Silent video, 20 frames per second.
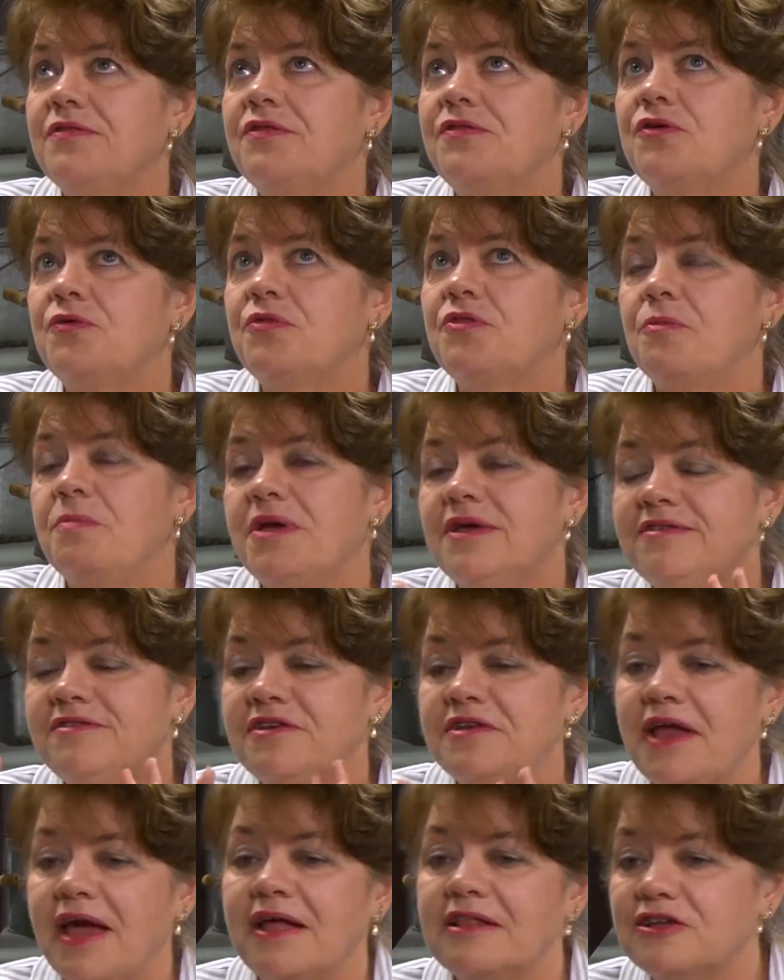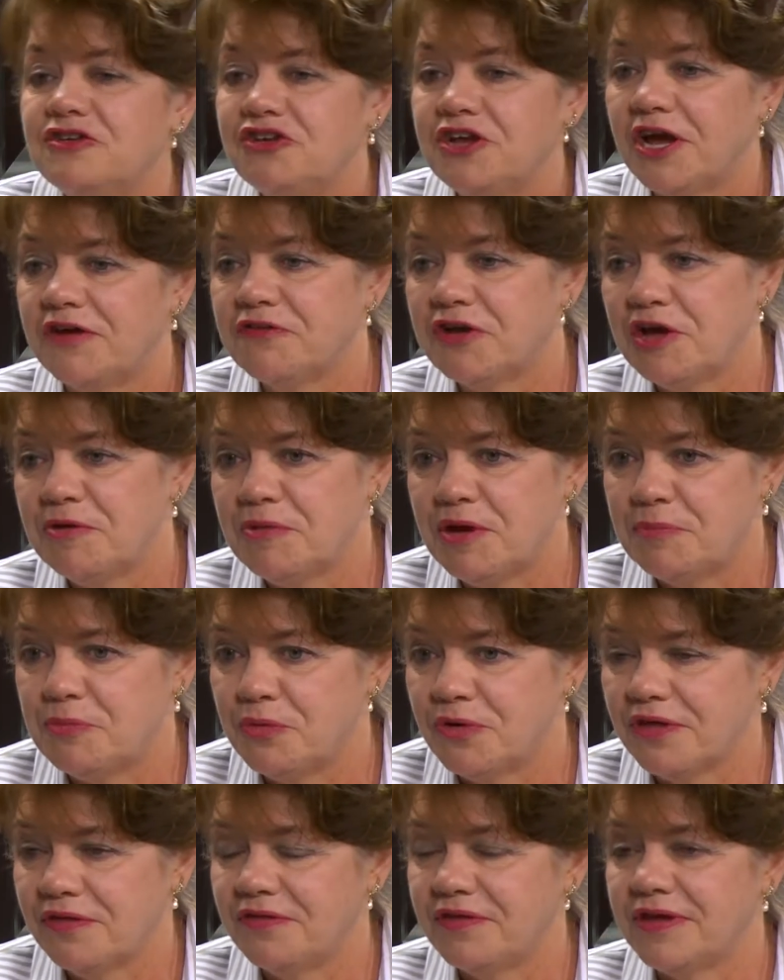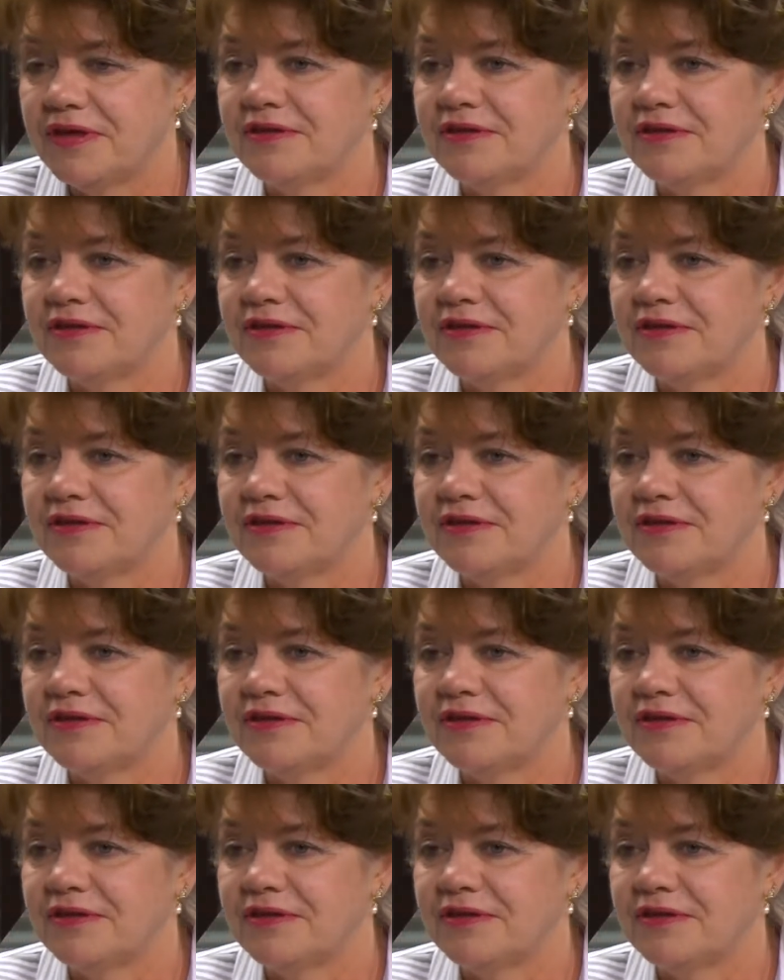the best analogy I've come up with